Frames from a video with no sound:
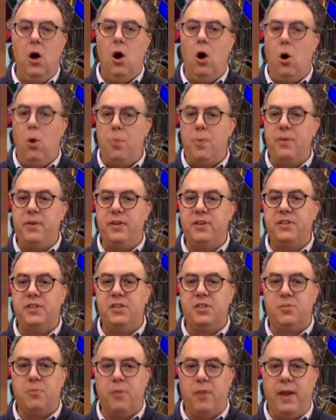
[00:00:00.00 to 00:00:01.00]
Openness
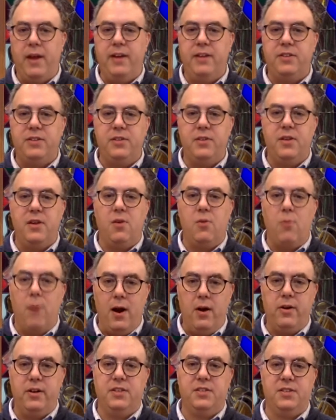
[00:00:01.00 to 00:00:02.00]
is related to the
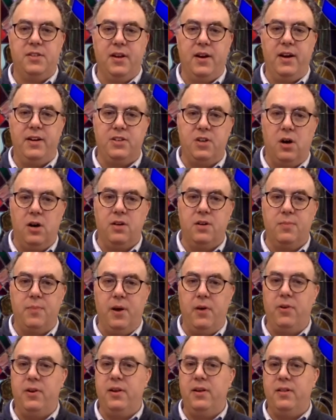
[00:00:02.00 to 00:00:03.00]
awareness that I talked
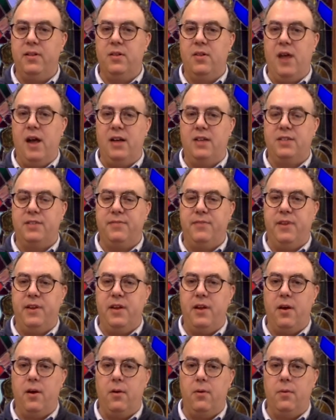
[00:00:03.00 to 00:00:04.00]
about in the last video.